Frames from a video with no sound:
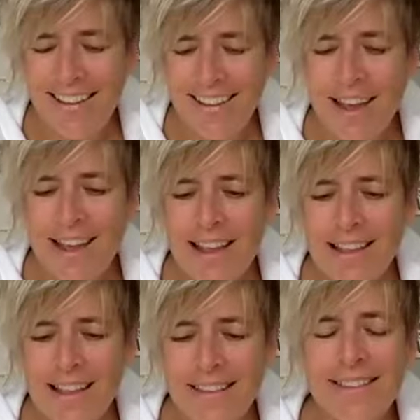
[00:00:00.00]
is
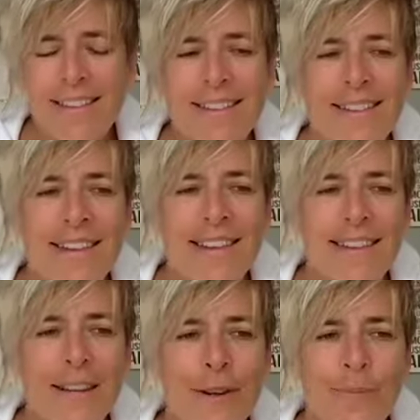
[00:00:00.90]
this is a
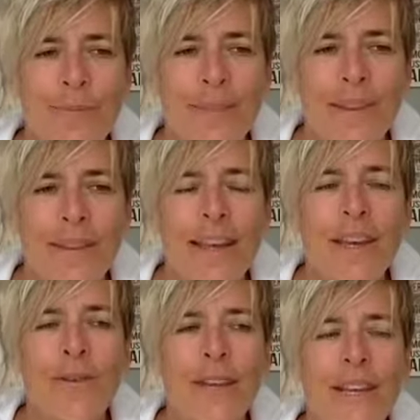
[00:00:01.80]
season
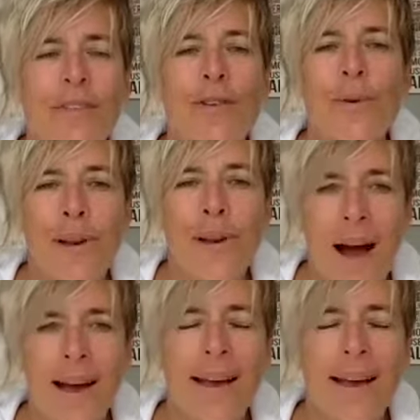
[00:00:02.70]
that you need to
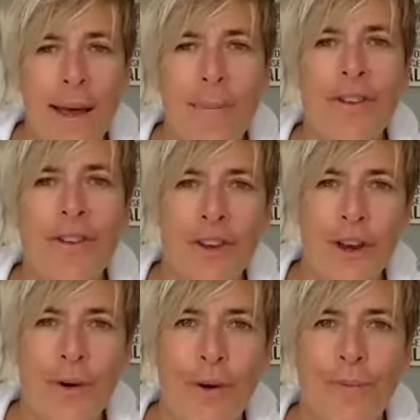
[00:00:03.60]
not
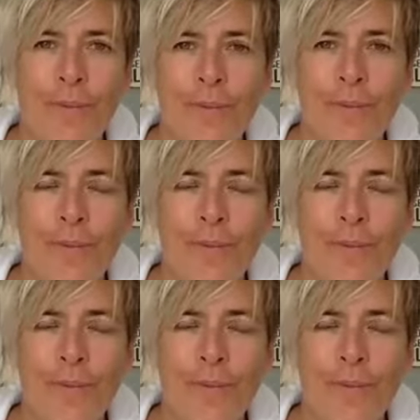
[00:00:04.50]
MSU.